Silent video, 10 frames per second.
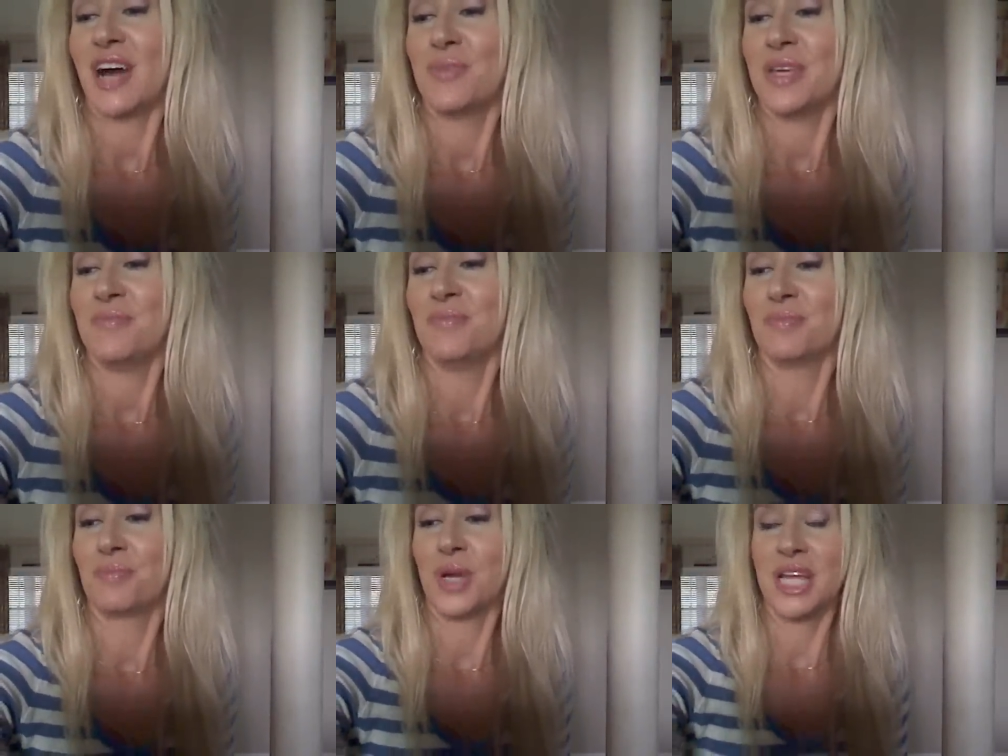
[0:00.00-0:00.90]
I'll be
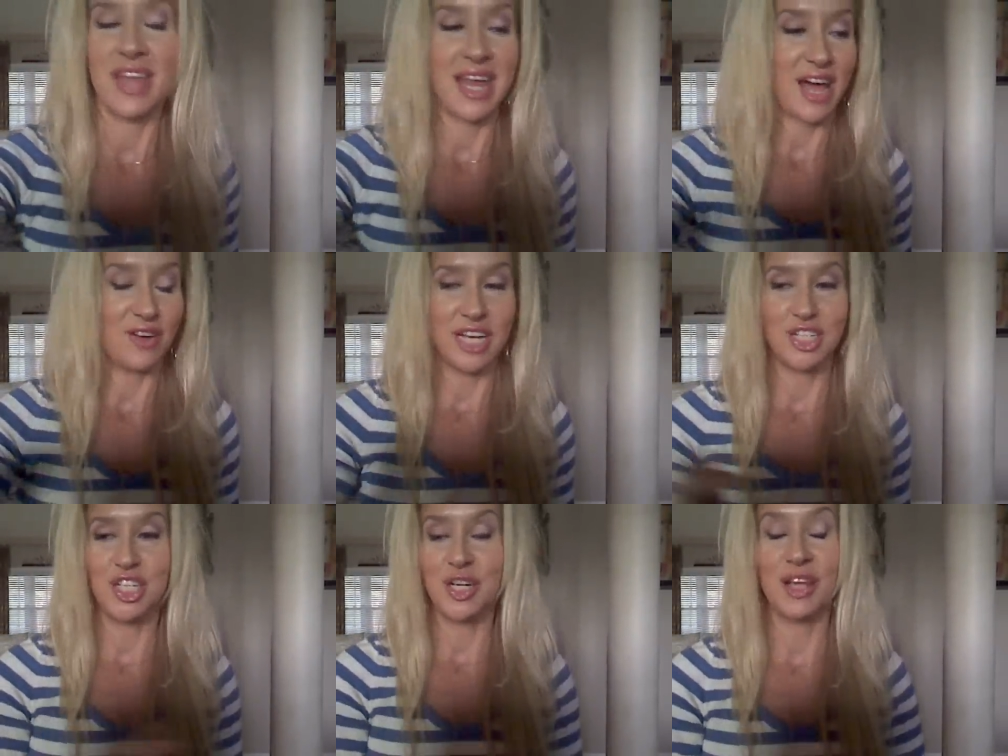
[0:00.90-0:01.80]
bringing that out
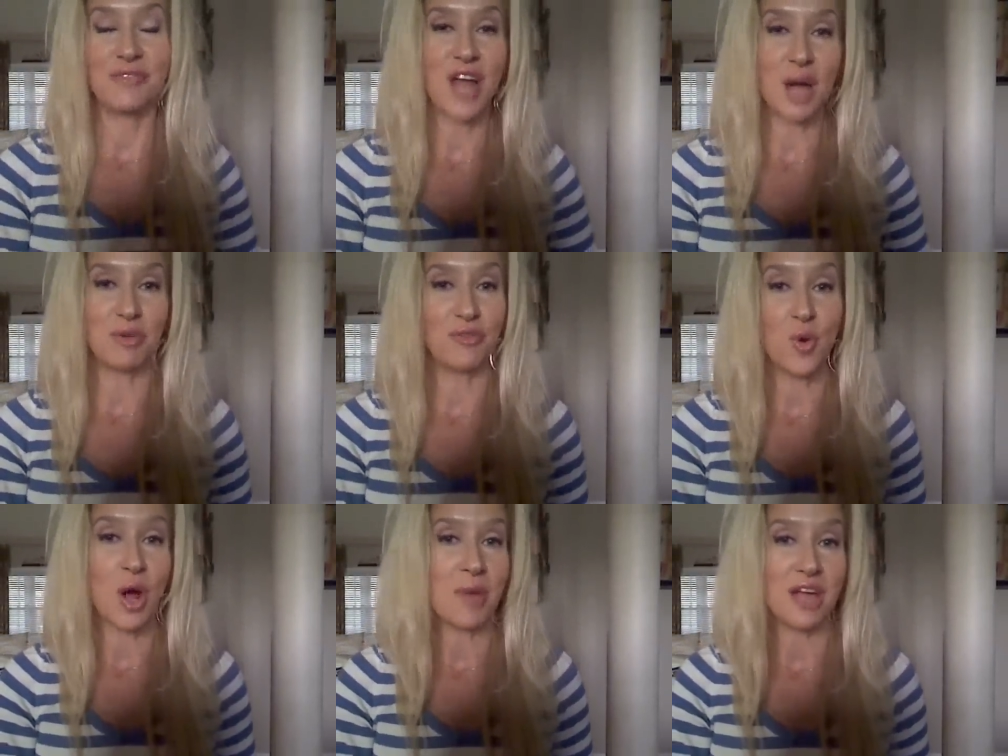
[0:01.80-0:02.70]
next year, if not
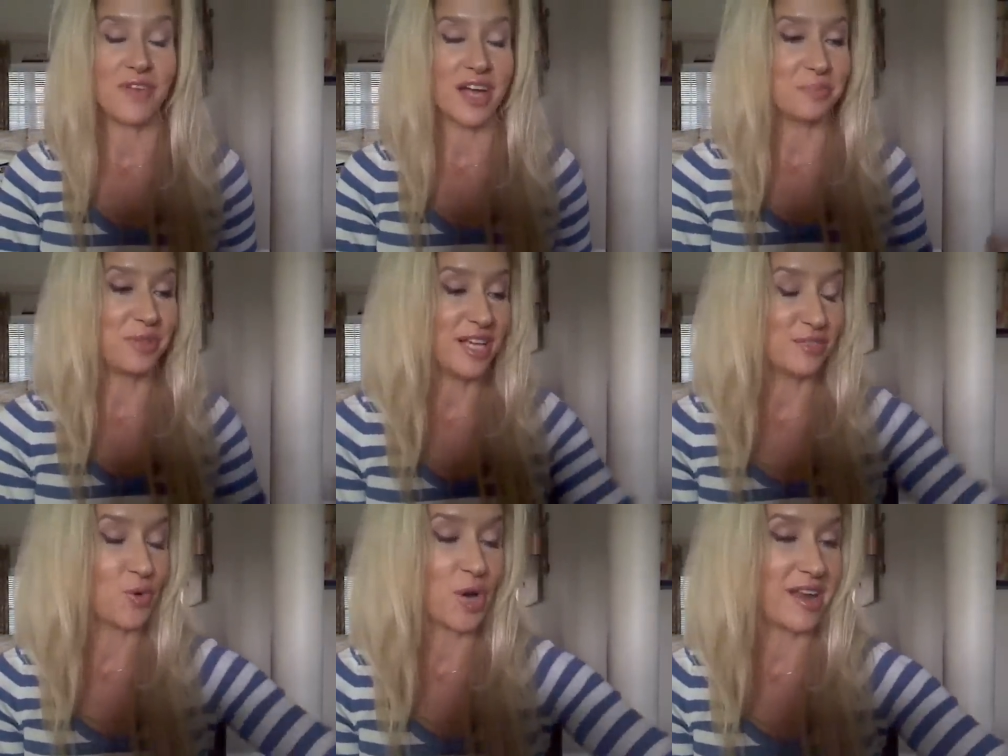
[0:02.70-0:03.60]
before. I might find a
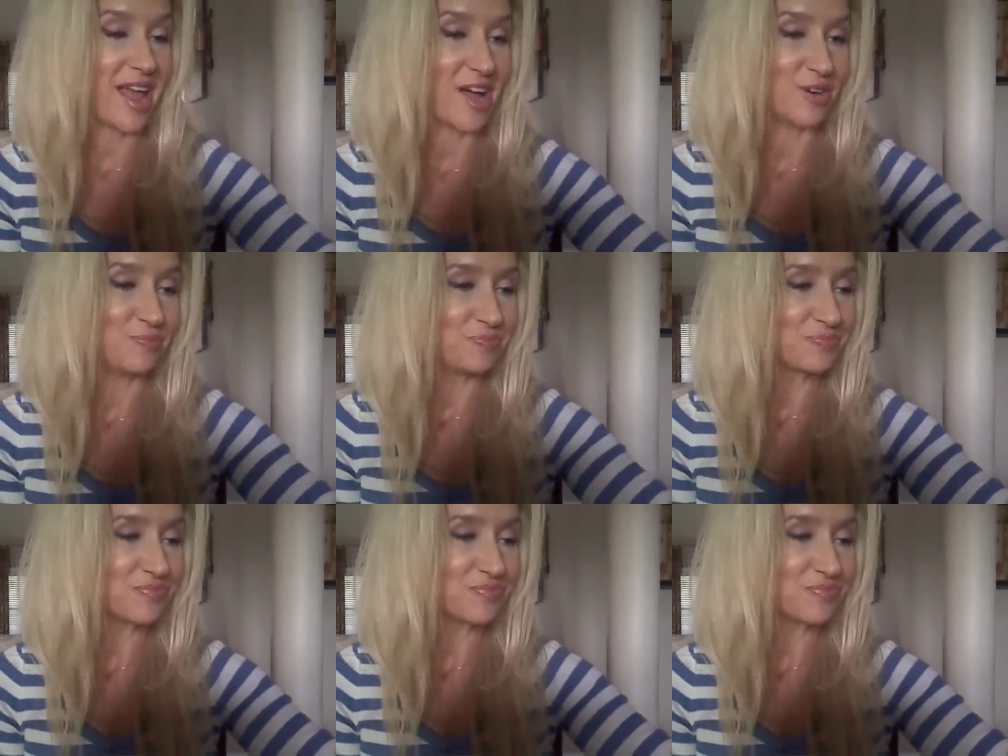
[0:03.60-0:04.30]
place for it now.